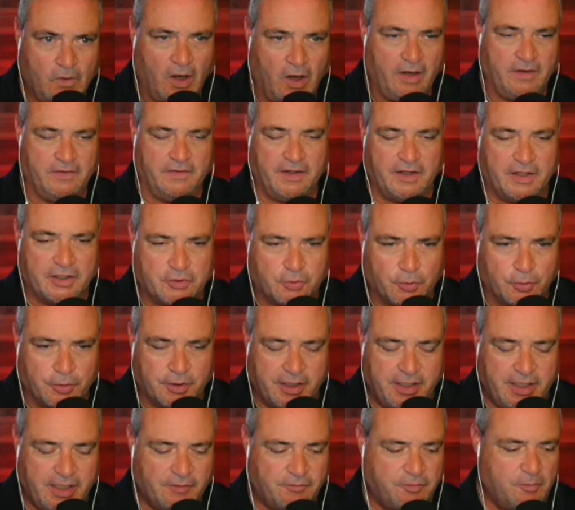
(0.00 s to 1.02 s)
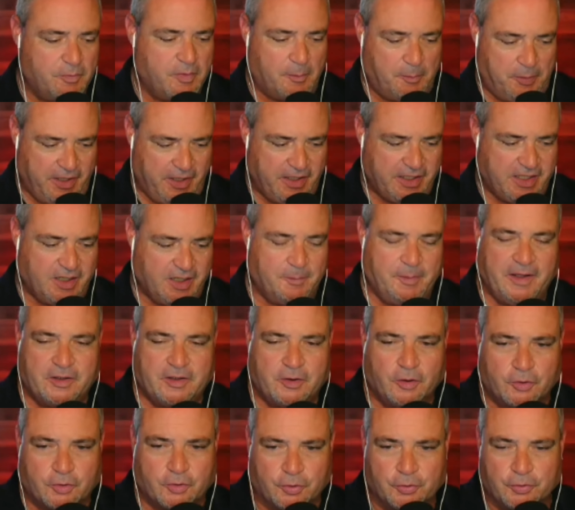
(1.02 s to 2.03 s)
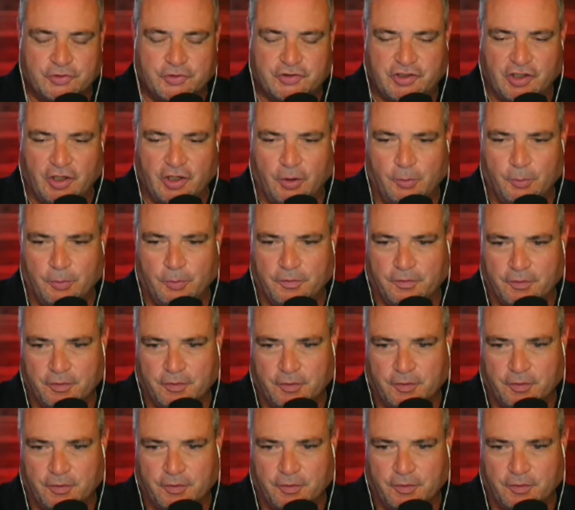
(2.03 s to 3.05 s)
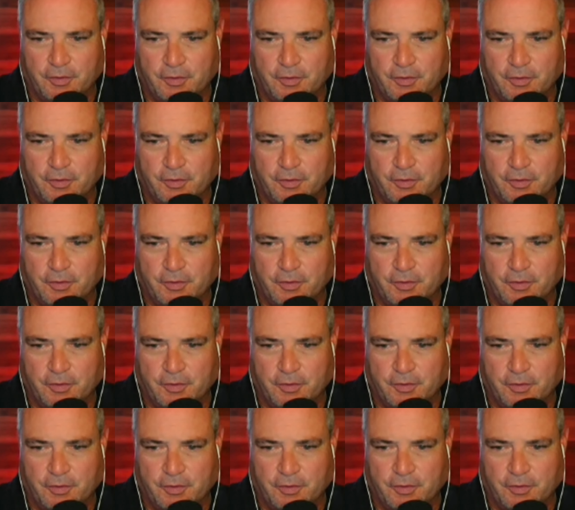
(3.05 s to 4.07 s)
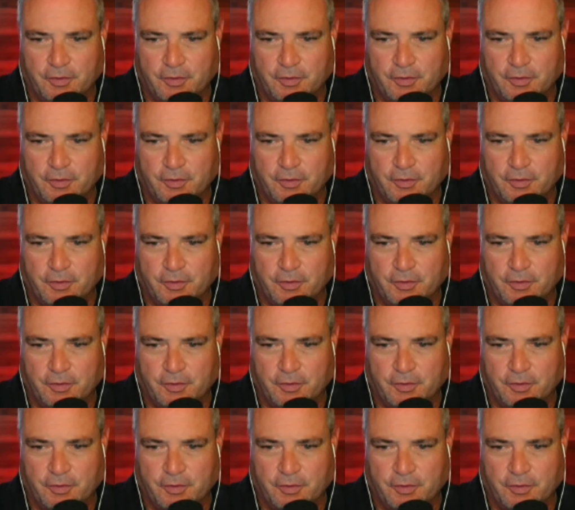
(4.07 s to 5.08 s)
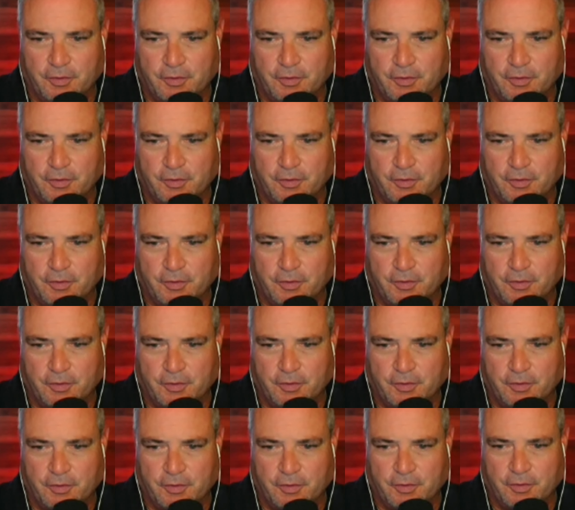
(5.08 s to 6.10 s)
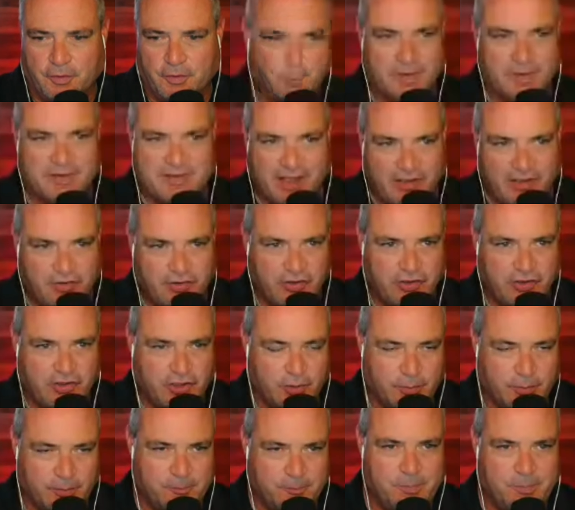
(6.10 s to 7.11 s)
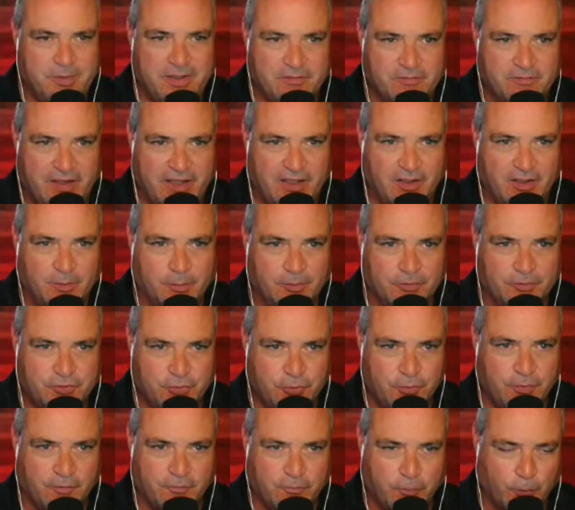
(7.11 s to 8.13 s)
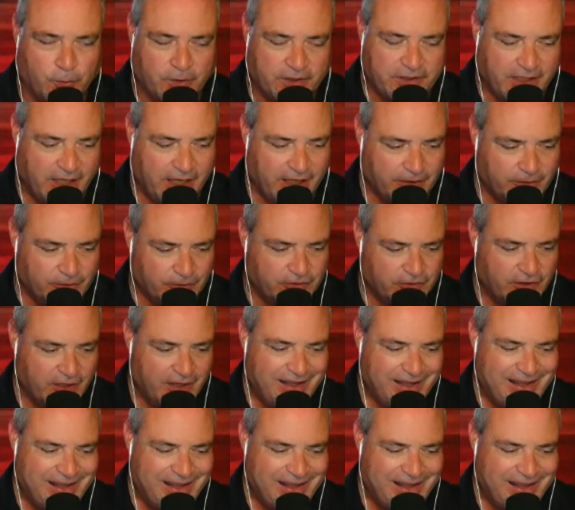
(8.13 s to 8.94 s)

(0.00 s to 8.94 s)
All right, Larry Krueger here from the Pig in a Pickle Krug Show with a little 49er video as we discuss some of the players who potentially could be available to the 49ers